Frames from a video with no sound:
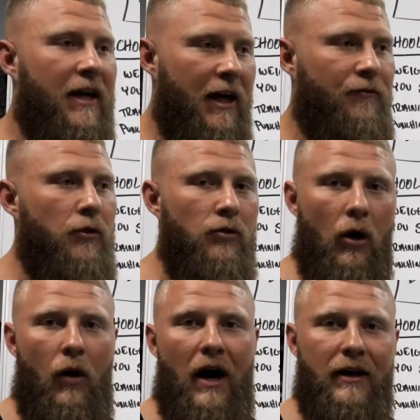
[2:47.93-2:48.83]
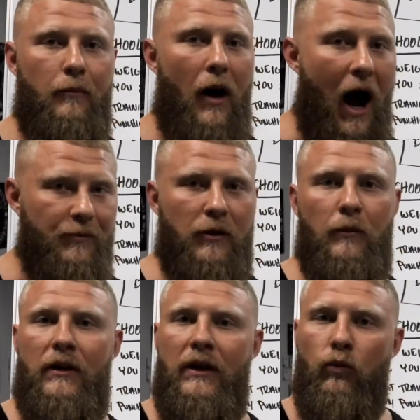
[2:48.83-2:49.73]
if you know how to
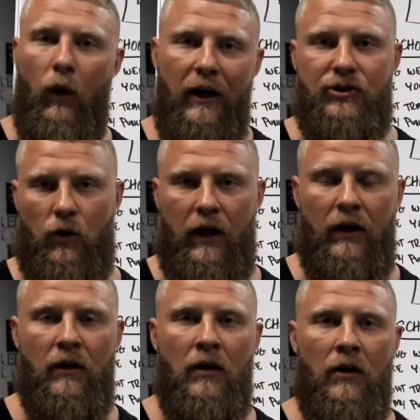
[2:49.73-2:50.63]
optimally weight train